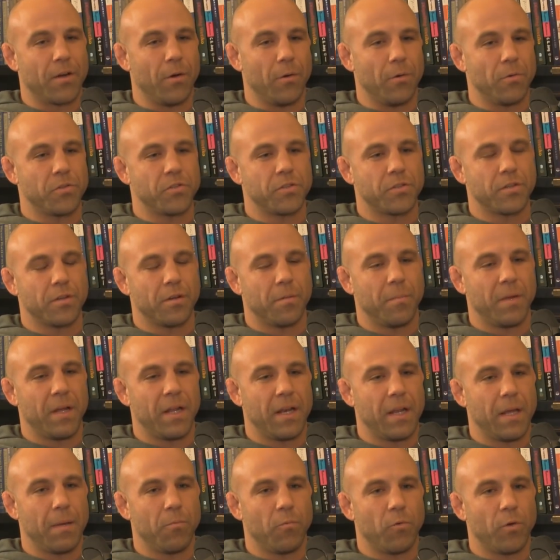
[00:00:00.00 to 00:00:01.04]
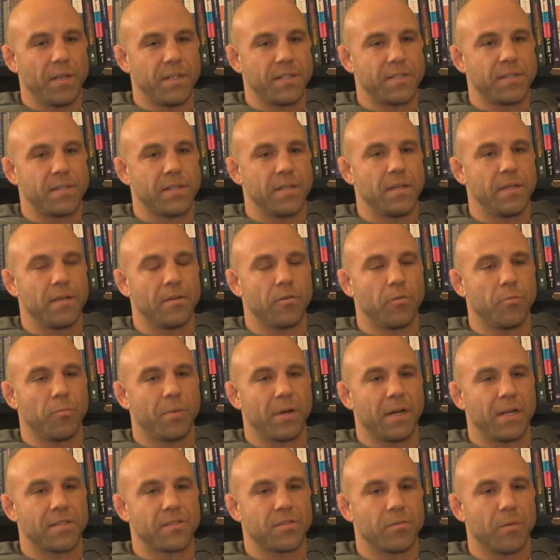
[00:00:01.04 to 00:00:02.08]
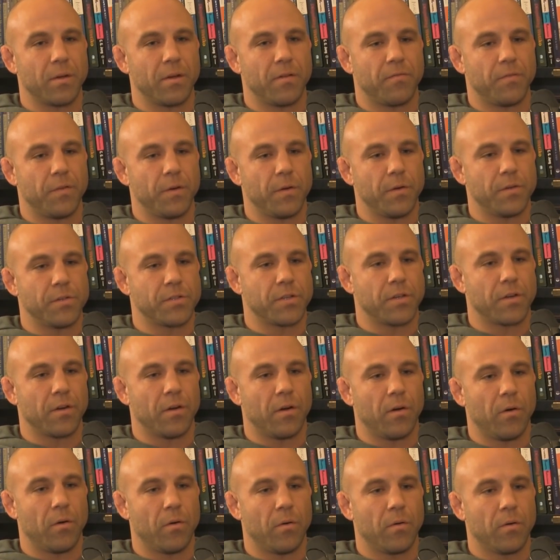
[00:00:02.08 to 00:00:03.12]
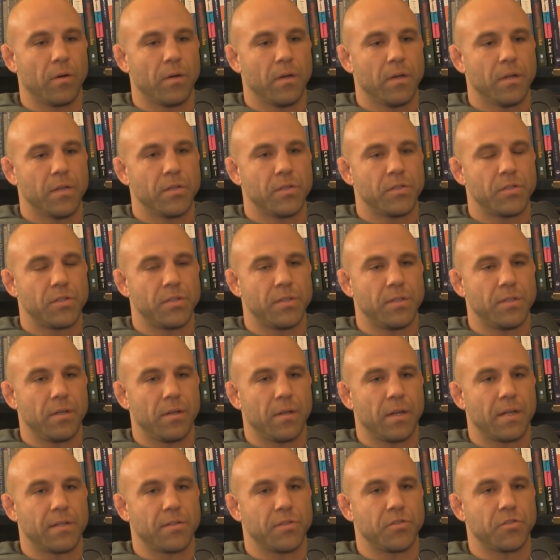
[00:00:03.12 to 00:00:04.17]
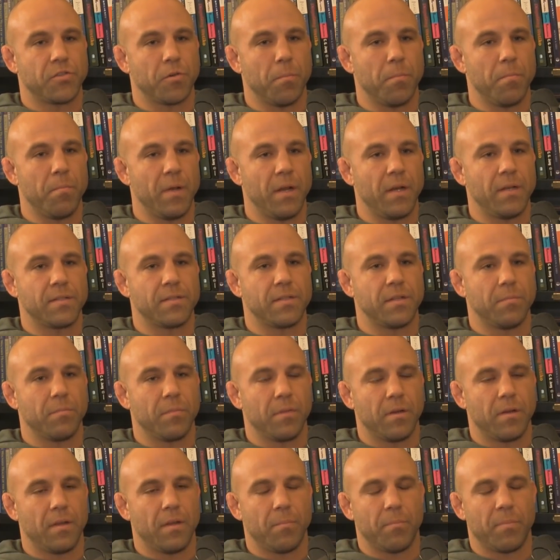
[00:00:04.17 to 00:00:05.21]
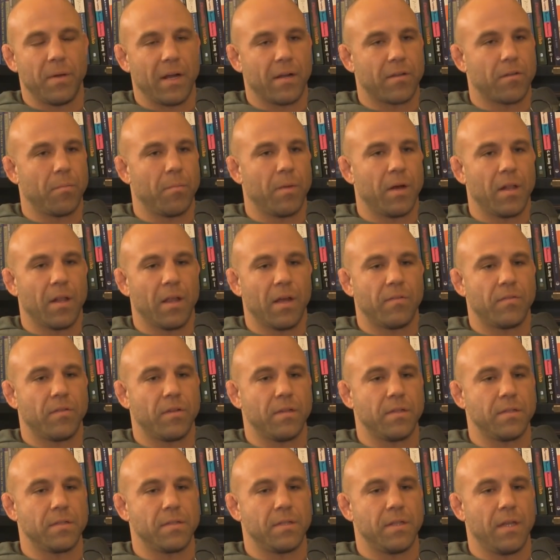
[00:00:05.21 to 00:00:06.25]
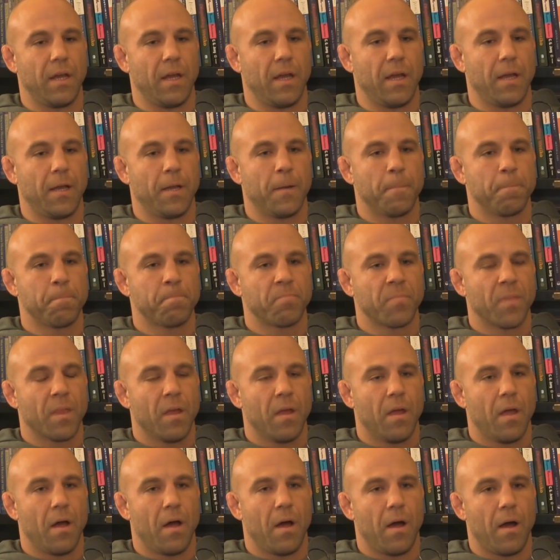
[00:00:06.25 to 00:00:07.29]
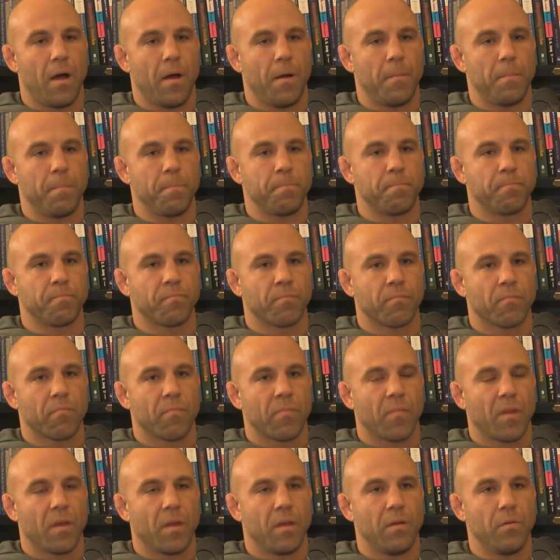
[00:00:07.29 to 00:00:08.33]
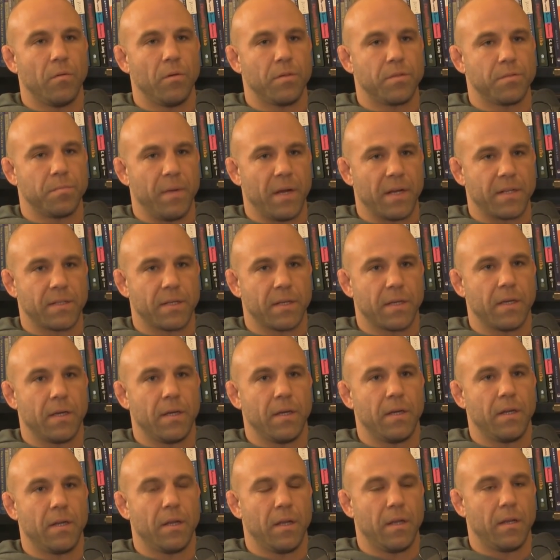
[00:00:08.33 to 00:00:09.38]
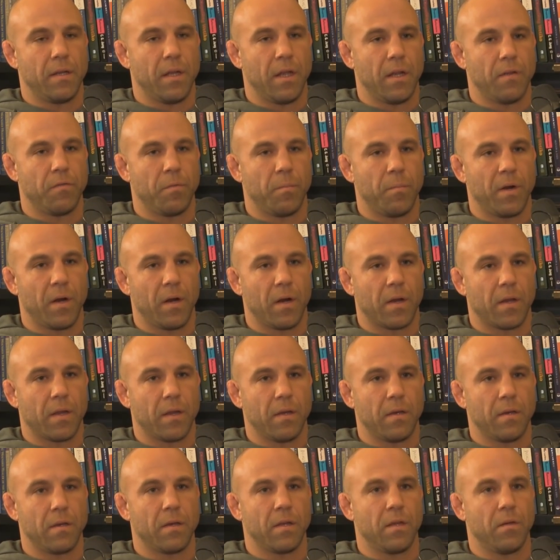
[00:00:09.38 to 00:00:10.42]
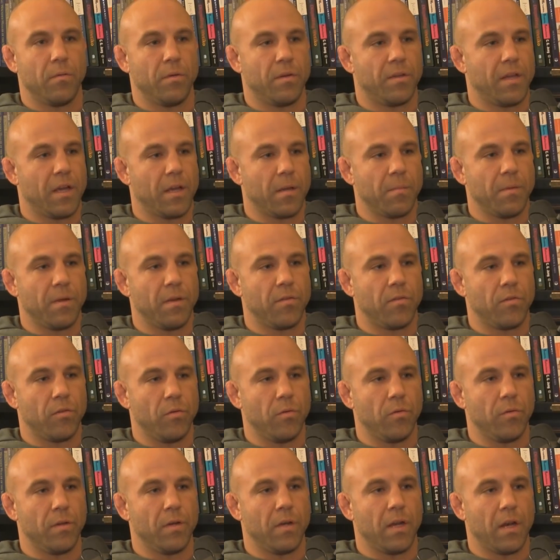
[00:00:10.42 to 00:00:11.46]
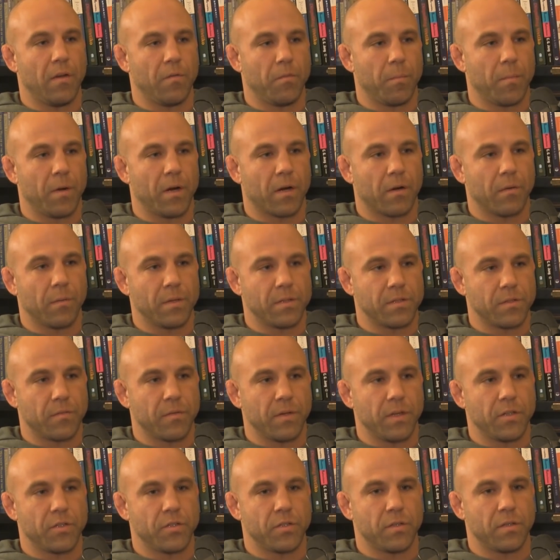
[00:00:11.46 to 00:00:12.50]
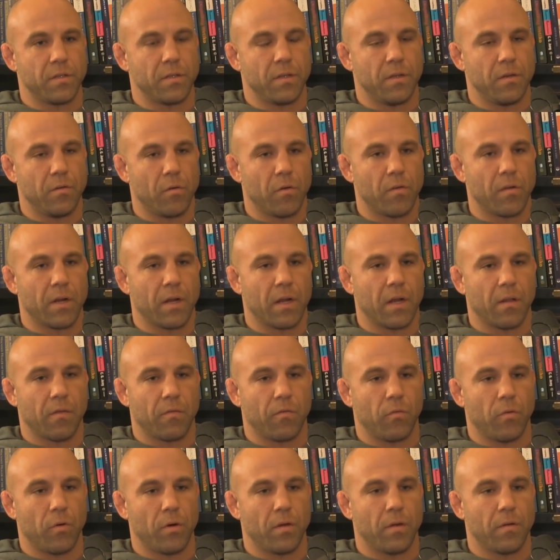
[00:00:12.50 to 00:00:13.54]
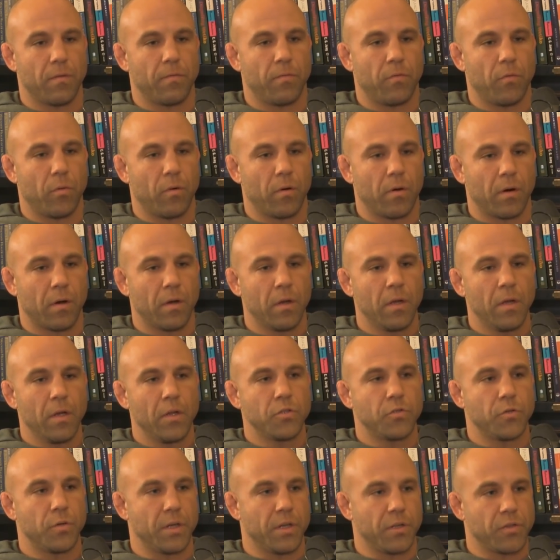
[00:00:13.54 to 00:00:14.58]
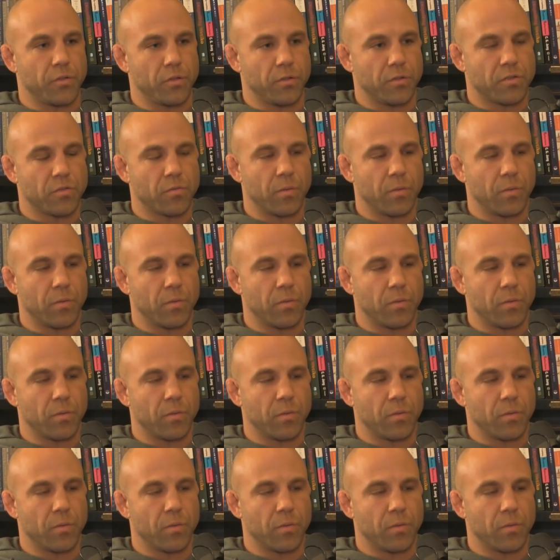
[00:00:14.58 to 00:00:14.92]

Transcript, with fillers: coach, a man named Huitzi, who passed away a few years ago. Still has a tremendous in, impact on my life to this day. Um, he was Mexican and Native American. He would take me to the Native American reservation in Northern California for traditional